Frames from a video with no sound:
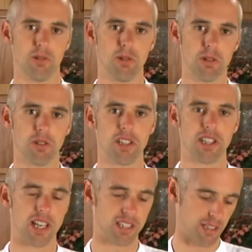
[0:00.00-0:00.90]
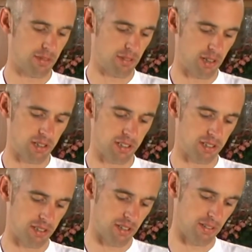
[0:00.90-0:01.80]
ordinary tasting food
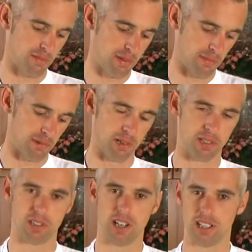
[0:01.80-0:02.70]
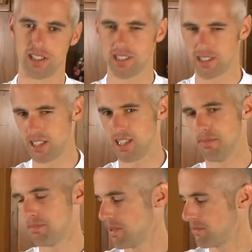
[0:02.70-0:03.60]
and sort of a bit more exciting, just getting
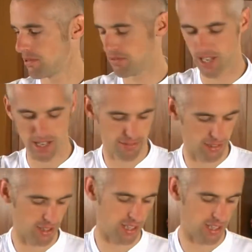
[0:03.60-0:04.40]
that bit more flavour in